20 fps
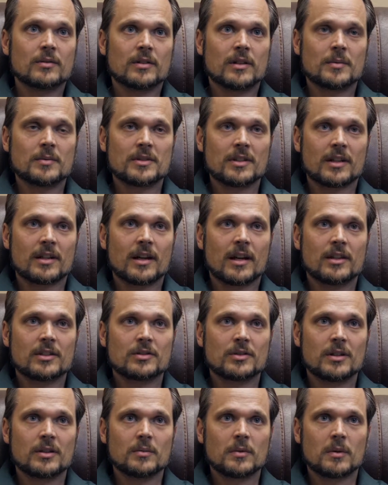Redemption
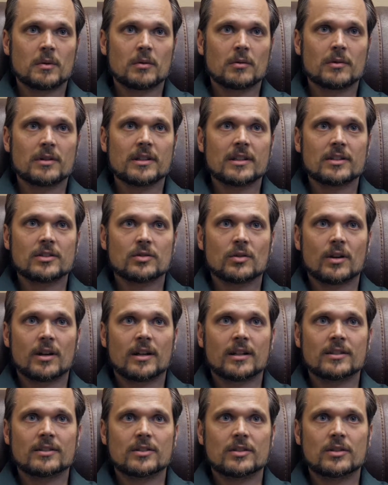Psychiatry and we were really
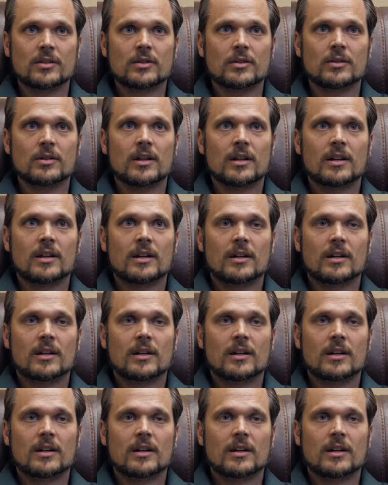trying to